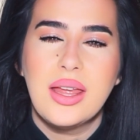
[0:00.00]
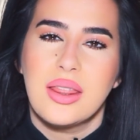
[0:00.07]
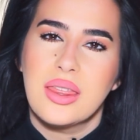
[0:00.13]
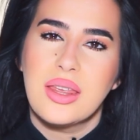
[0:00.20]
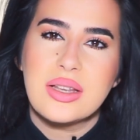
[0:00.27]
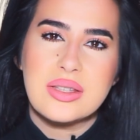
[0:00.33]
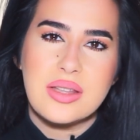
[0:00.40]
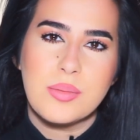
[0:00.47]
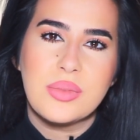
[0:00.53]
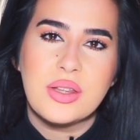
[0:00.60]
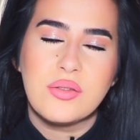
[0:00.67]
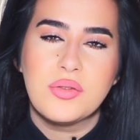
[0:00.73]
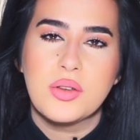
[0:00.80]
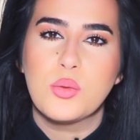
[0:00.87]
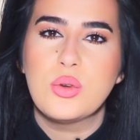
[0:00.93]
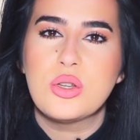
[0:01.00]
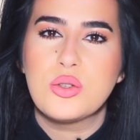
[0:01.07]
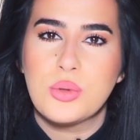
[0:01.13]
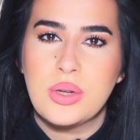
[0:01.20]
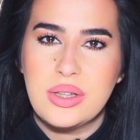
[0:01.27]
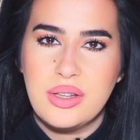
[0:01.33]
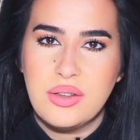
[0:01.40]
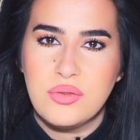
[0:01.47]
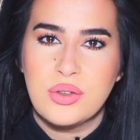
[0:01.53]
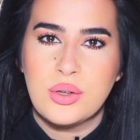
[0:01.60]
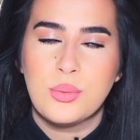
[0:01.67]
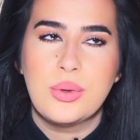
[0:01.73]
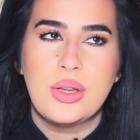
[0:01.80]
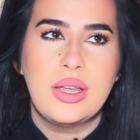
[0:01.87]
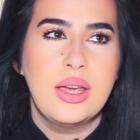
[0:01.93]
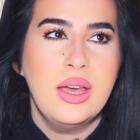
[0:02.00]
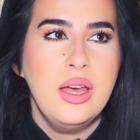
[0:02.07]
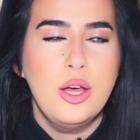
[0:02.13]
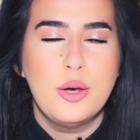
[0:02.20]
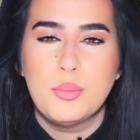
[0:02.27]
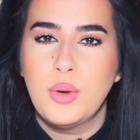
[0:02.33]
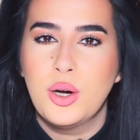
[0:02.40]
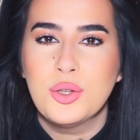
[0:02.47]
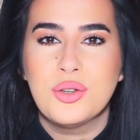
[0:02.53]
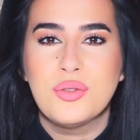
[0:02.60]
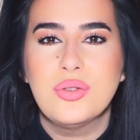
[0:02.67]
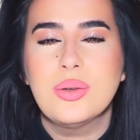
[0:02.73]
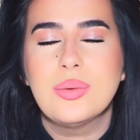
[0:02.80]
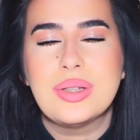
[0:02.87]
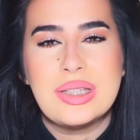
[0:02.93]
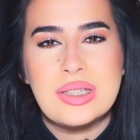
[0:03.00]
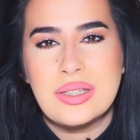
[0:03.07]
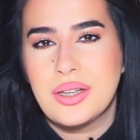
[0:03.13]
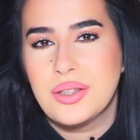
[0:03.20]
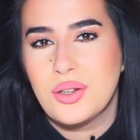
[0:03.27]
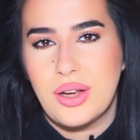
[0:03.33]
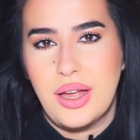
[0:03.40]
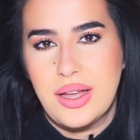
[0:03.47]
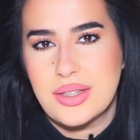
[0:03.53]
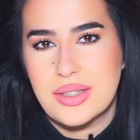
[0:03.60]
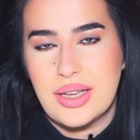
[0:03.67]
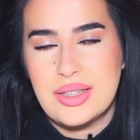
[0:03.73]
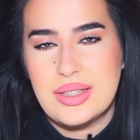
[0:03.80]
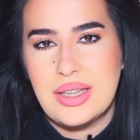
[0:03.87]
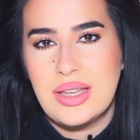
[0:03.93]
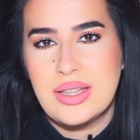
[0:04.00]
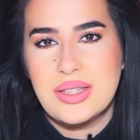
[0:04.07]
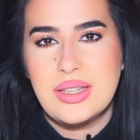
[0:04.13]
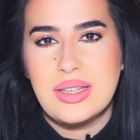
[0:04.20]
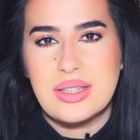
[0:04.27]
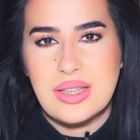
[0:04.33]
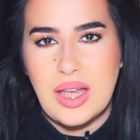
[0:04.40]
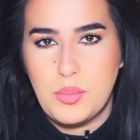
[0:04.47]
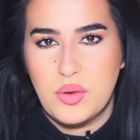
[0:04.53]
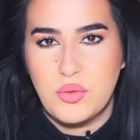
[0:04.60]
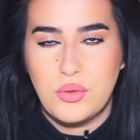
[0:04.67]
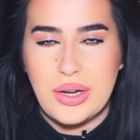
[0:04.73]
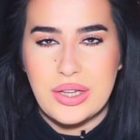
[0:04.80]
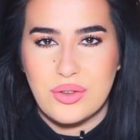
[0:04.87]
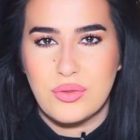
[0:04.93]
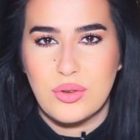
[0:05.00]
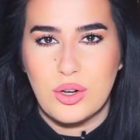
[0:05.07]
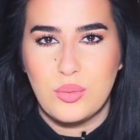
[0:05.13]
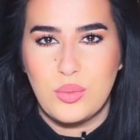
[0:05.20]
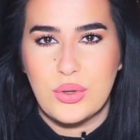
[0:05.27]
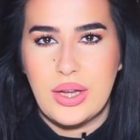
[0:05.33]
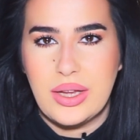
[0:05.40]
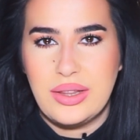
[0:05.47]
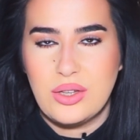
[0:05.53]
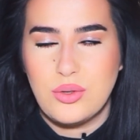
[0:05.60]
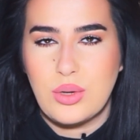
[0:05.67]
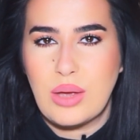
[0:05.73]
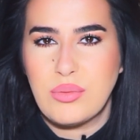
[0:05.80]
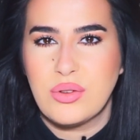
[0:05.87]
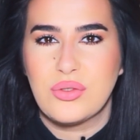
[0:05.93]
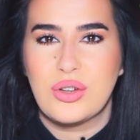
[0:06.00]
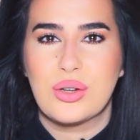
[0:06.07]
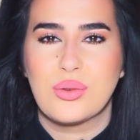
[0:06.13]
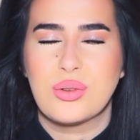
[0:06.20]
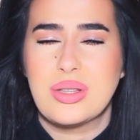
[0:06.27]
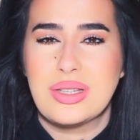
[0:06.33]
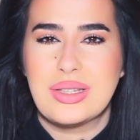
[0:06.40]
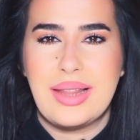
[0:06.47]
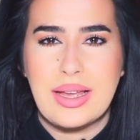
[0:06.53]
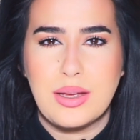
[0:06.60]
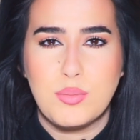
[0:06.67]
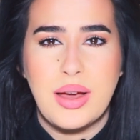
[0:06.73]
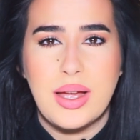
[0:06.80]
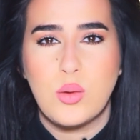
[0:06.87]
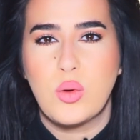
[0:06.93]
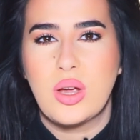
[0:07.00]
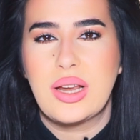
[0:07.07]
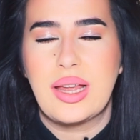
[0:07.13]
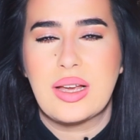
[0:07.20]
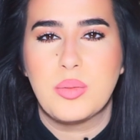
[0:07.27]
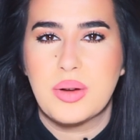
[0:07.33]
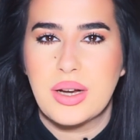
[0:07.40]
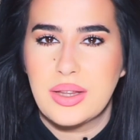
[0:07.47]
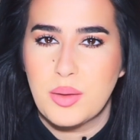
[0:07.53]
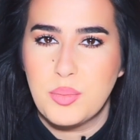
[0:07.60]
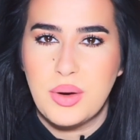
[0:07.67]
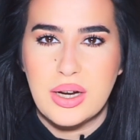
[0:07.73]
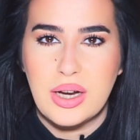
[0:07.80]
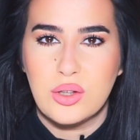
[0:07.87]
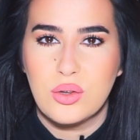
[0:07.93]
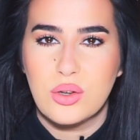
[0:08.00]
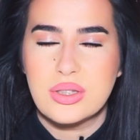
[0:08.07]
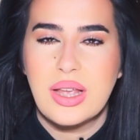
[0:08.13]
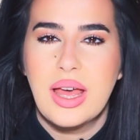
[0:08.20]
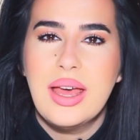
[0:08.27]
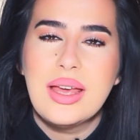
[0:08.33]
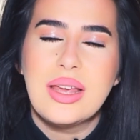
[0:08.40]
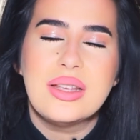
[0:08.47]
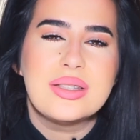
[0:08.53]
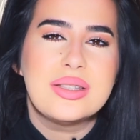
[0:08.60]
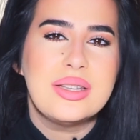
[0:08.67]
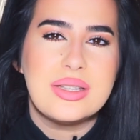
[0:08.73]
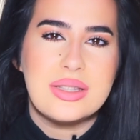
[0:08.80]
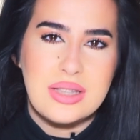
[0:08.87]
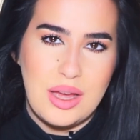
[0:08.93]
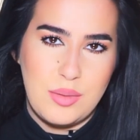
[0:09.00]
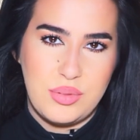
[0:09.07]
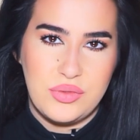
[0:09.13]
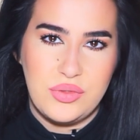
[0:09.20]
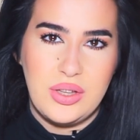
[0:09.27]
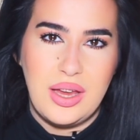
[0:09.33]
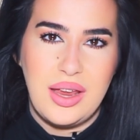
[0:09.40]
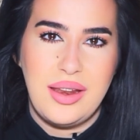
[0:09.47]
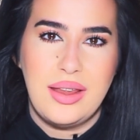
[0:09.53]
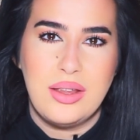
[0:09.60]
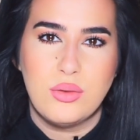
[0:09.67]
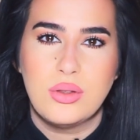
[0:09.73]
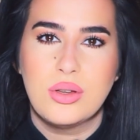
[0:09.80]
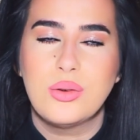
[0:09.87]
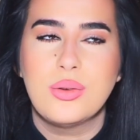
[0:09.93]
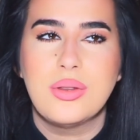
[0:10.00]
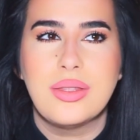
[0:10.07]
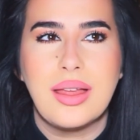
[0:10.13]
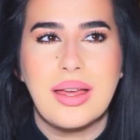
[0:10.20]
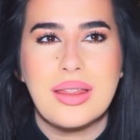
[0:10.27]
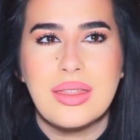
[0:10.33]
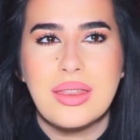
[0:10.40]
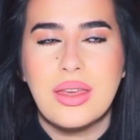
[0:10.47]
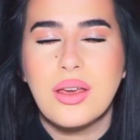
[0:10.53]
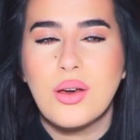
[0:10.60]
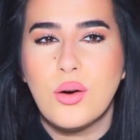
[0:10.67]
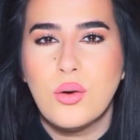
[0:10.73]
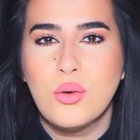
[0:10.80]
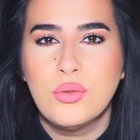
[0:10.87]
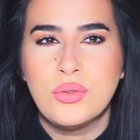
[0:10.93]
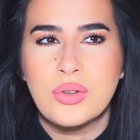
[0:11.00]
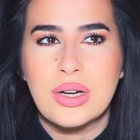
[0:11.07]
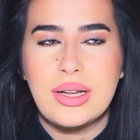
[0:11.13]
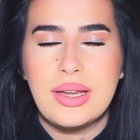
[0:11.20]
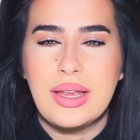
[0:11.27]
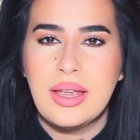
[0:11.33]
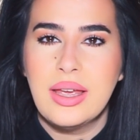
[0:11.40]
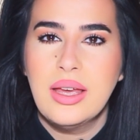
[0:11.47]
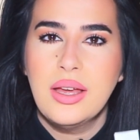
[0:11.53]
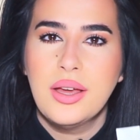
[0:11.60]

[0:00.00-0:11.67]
think something very trendy, very modern, very designer-esque. I'd say it's this type of white floral bouquet that you have in fragrances like My Way, like Prada Paradox. Is this type of DNA, you know, nothing overly